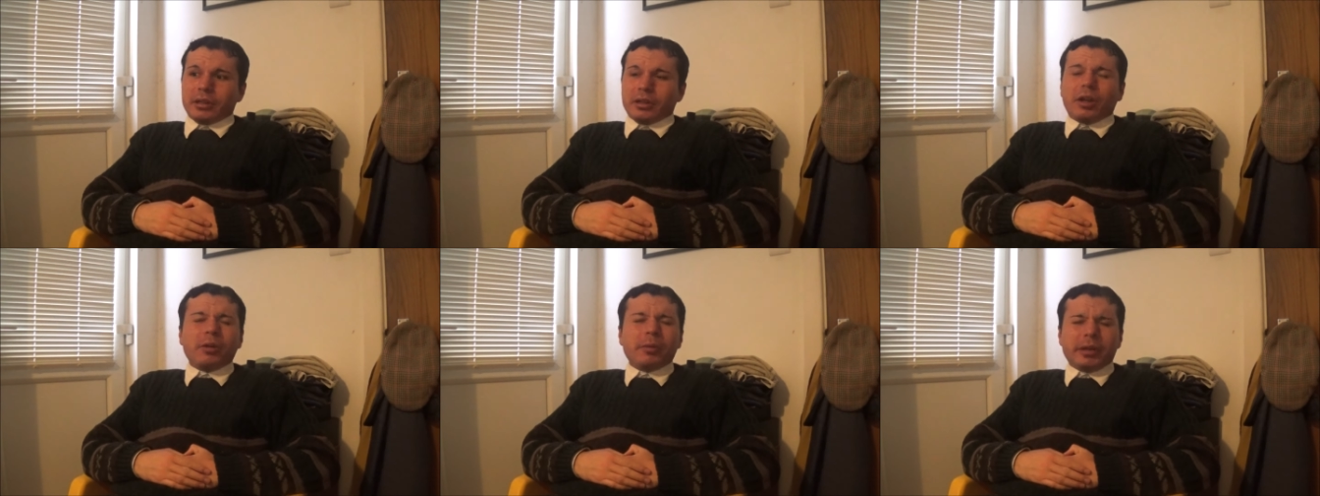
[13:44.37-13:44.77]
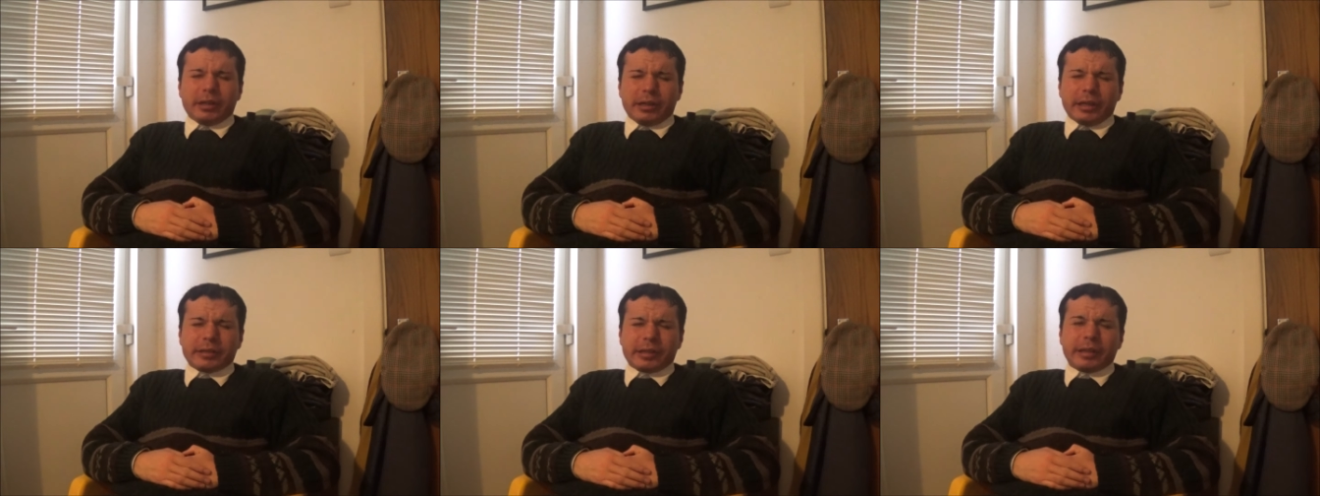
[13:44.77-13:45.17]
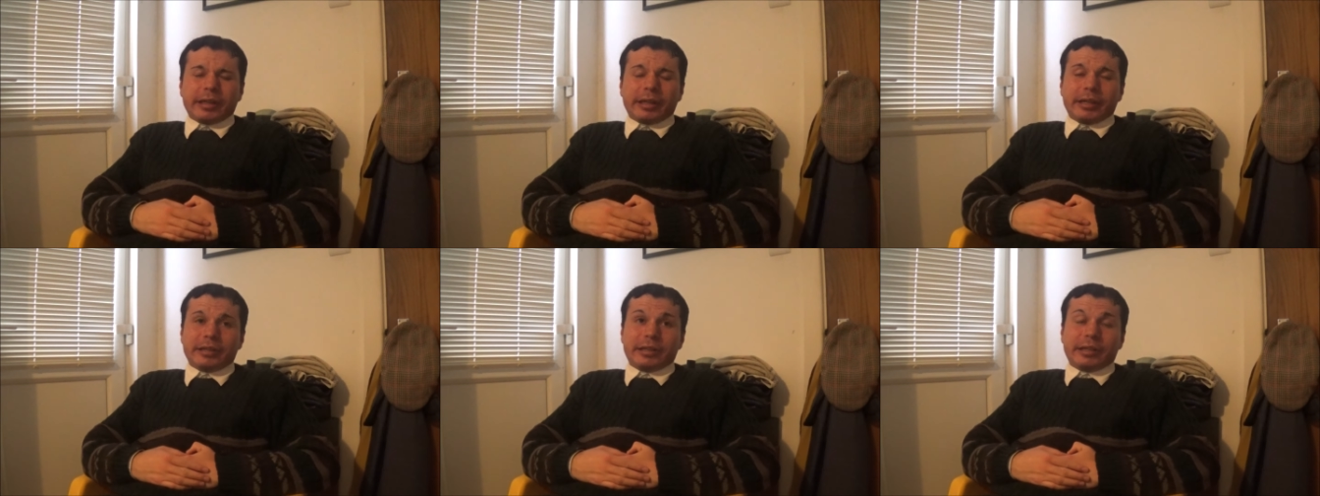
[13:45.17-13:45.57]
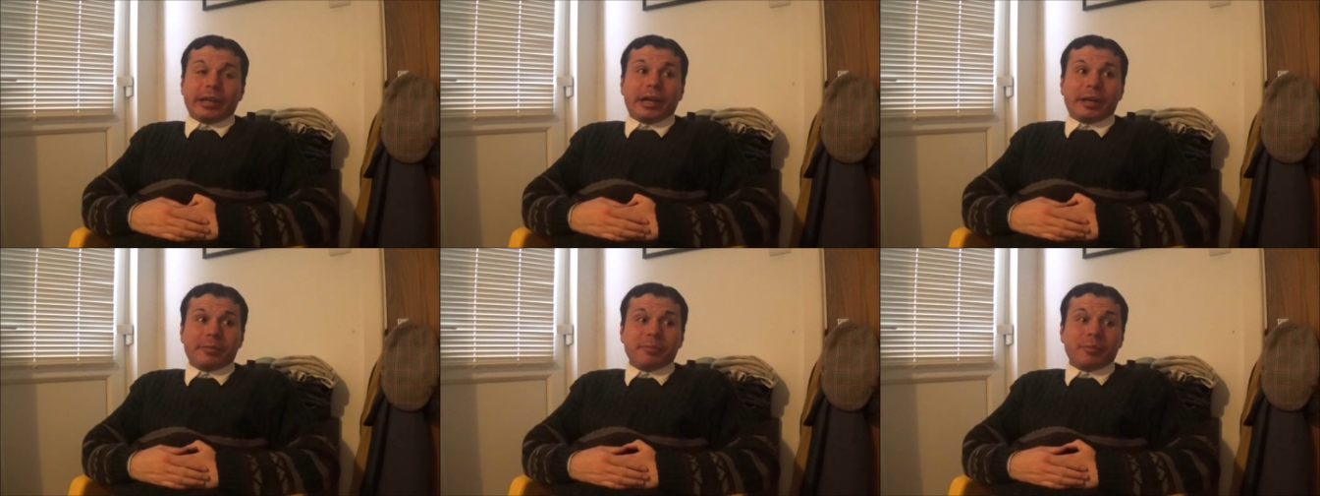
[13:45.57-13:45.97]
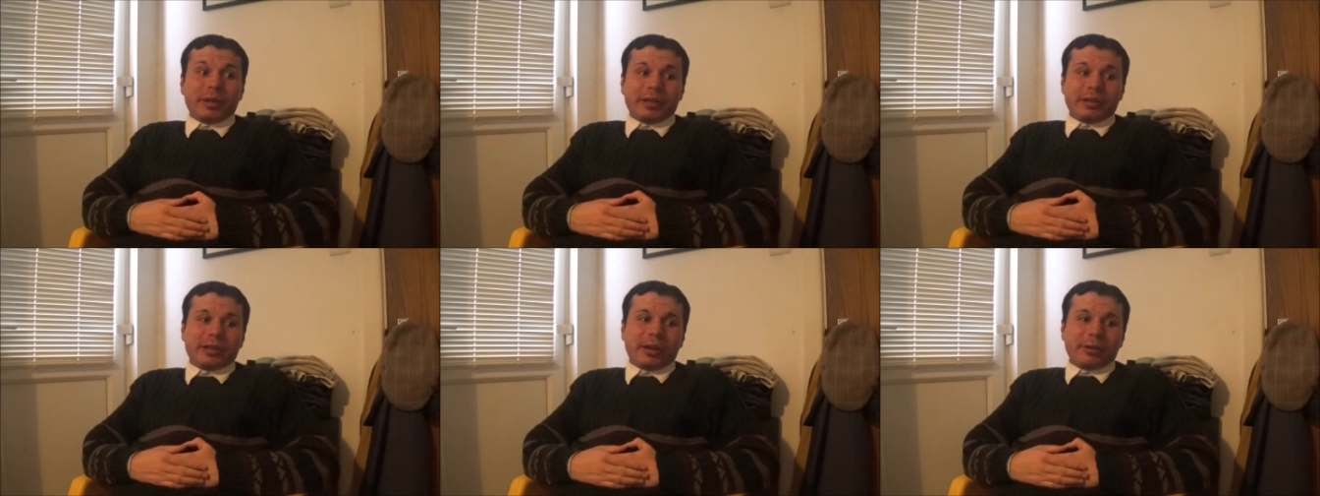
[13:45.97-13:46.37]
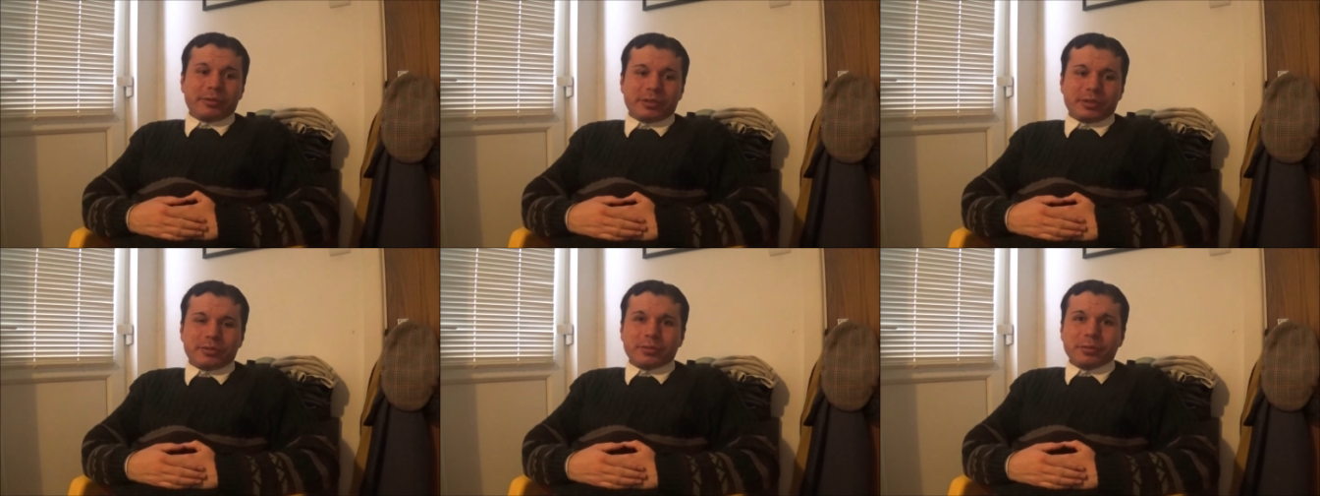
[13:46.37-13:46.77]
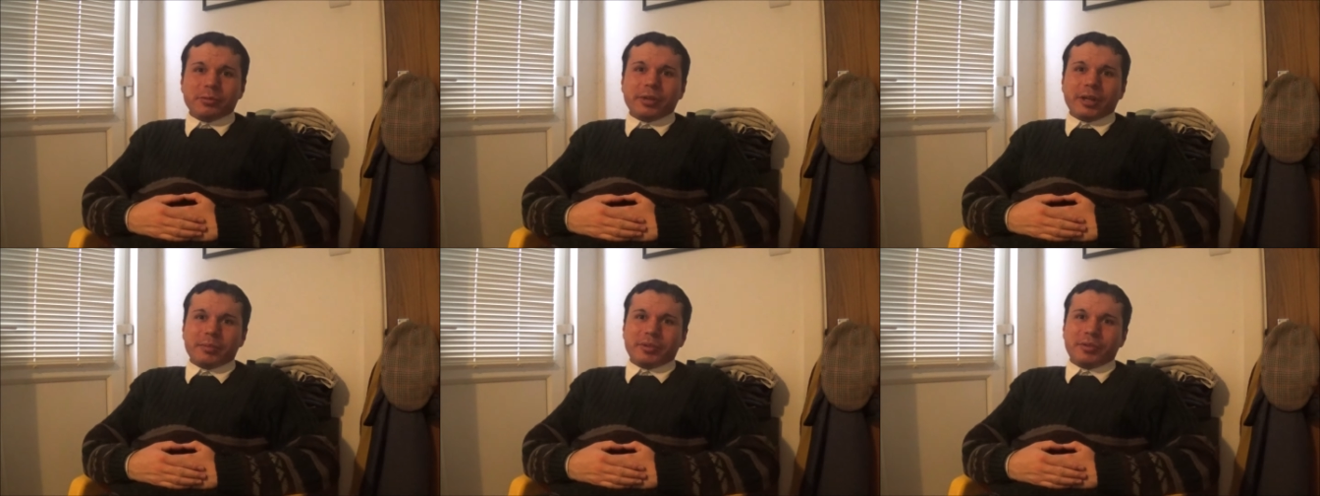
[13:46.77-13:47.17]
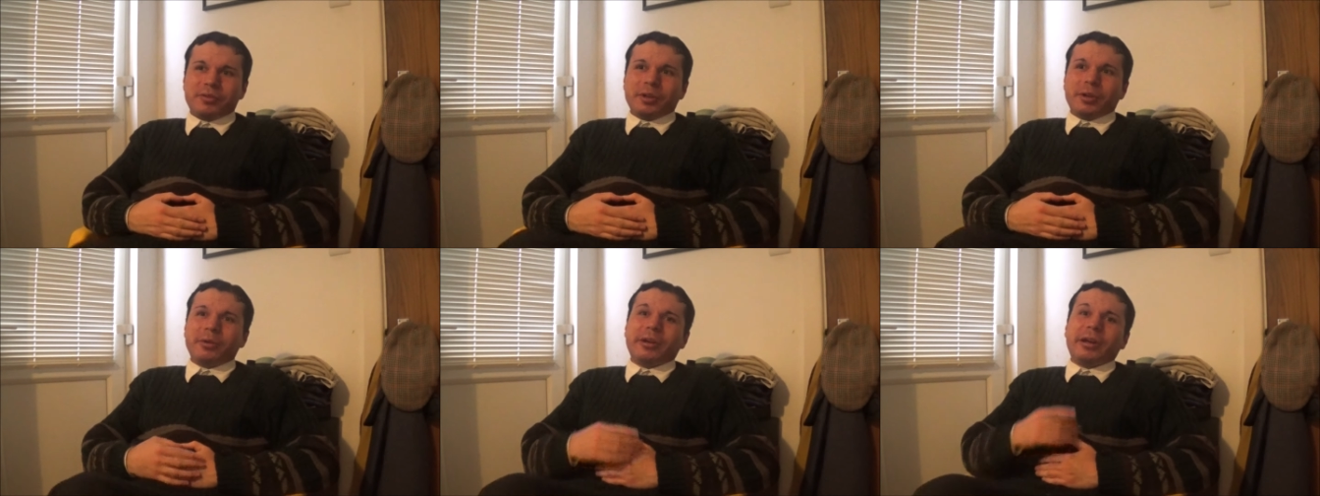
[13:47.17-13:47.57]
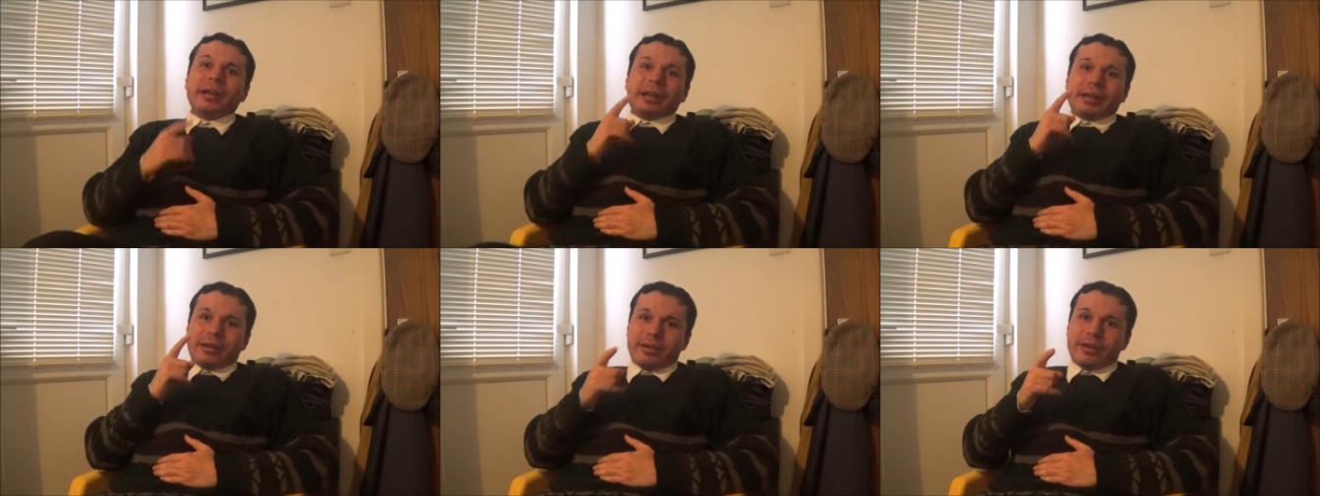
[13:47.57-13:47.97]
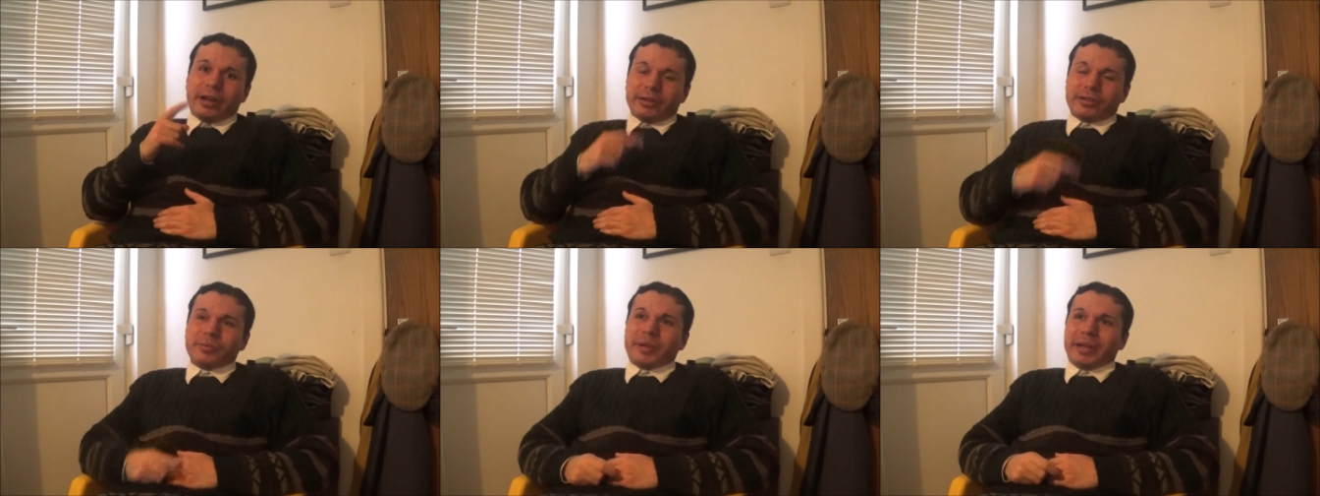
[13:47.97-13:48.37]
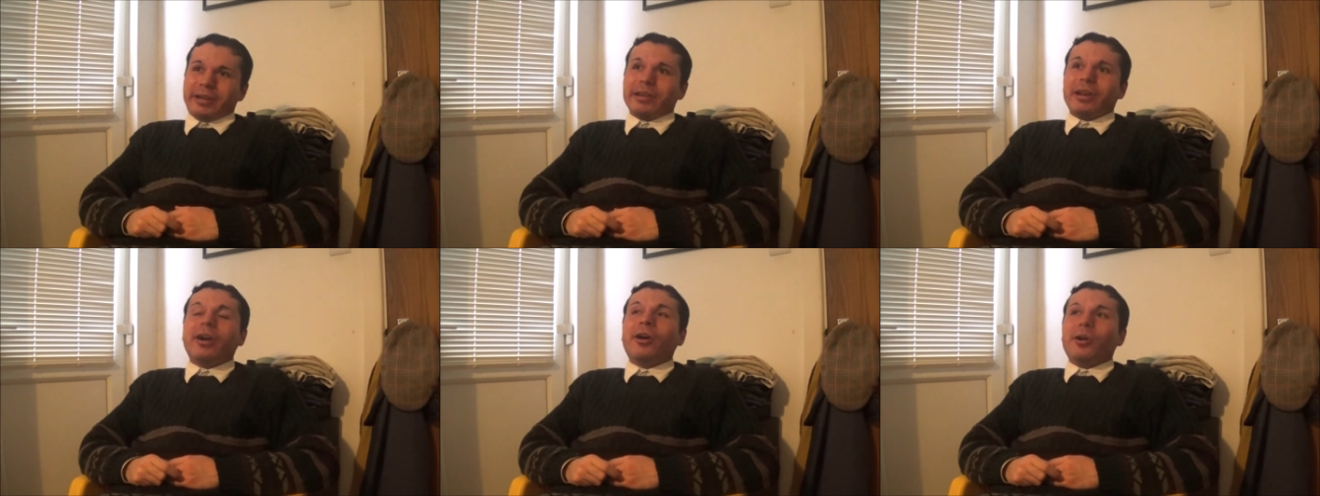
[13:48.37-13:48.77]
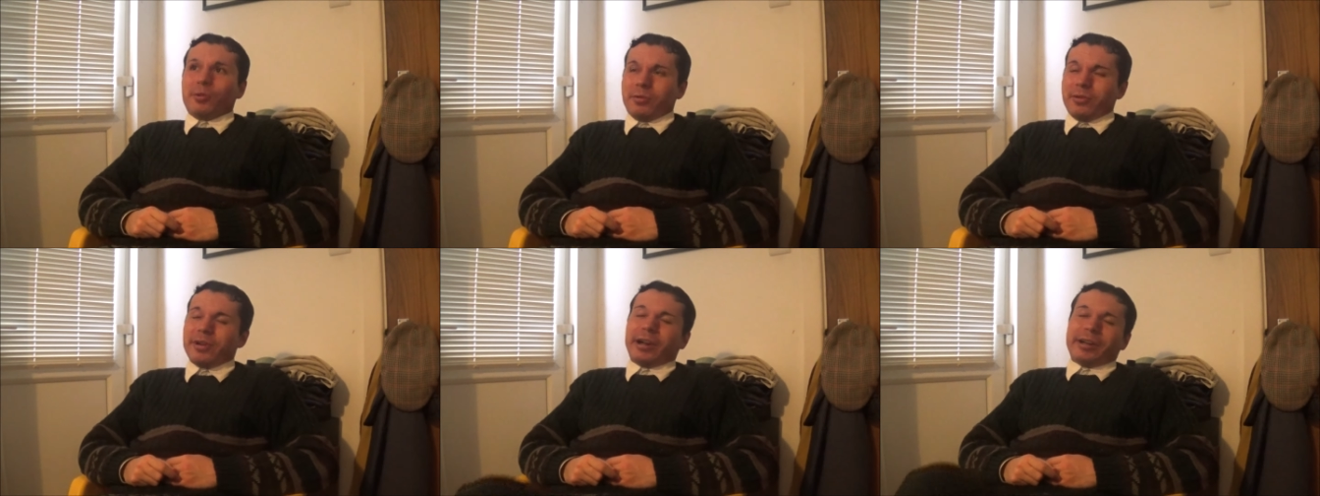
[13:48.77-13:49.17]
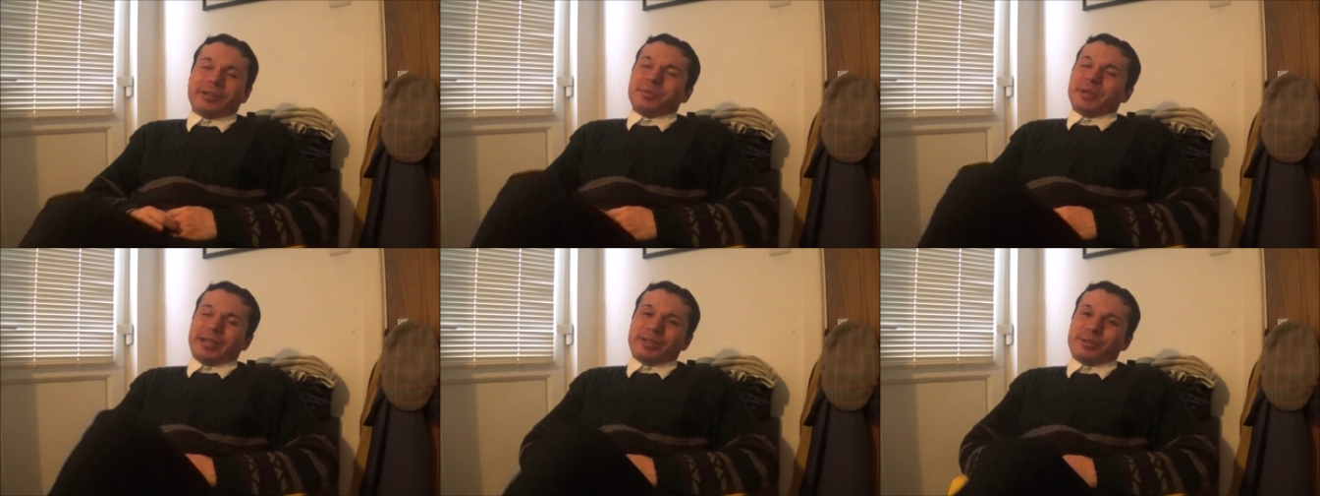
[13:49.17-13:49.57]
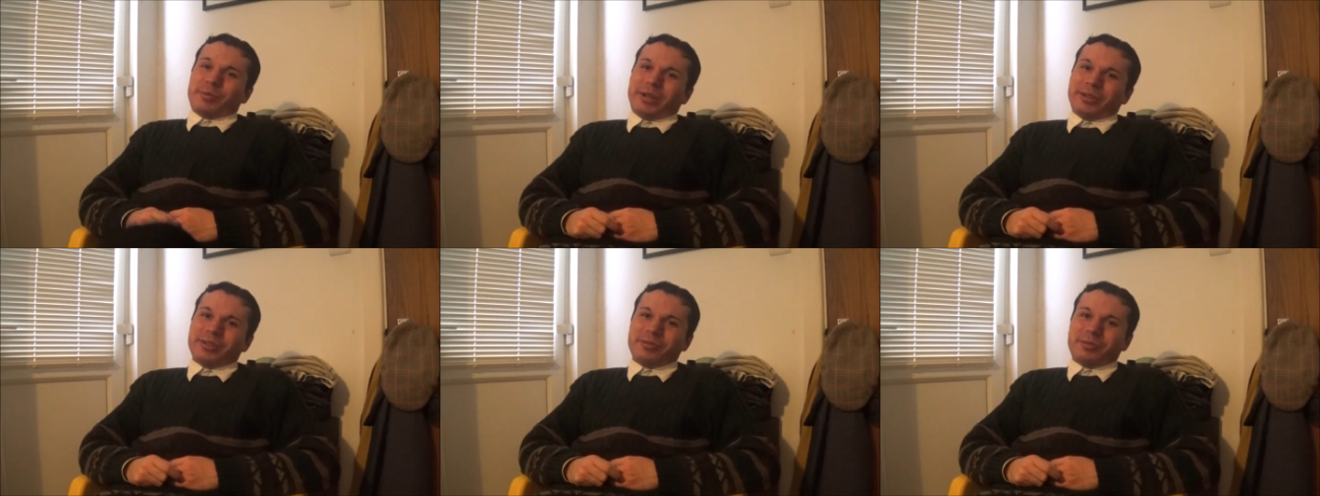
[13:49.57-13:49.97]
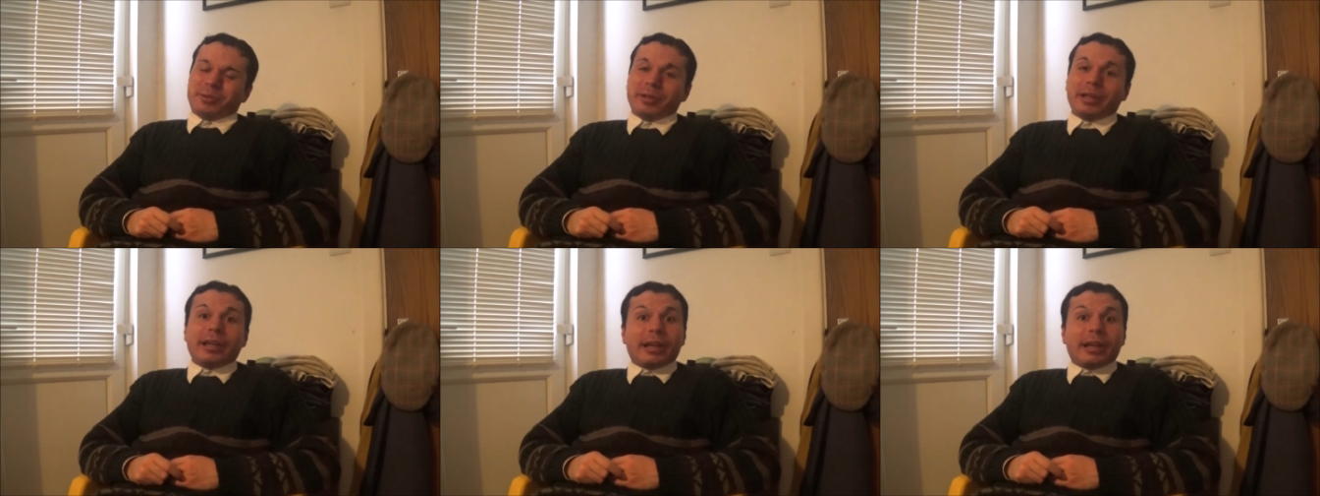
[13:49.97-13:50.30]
Oh, and another lady I encountered through Graham and Fiona, Nutmeg. Oh, Nutmeg's wonderful.